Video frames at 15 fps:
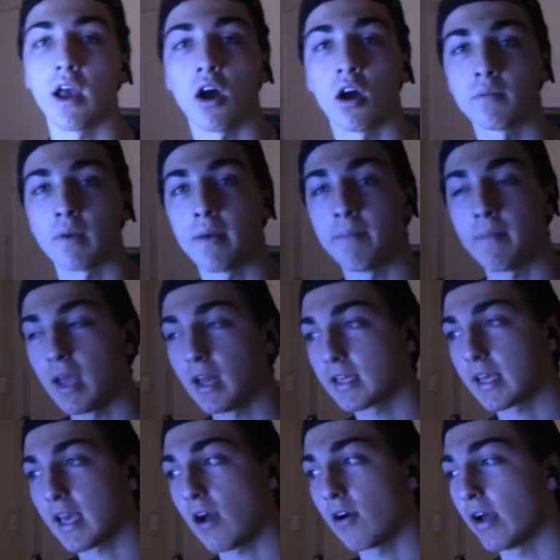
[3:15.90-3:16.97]
on my main
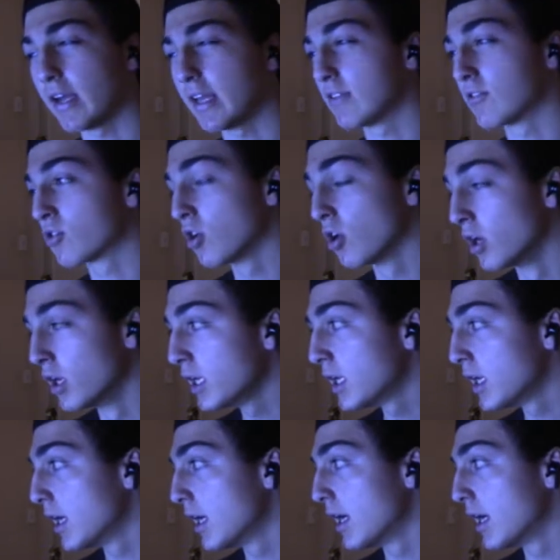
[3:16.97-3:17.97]
account and he's good,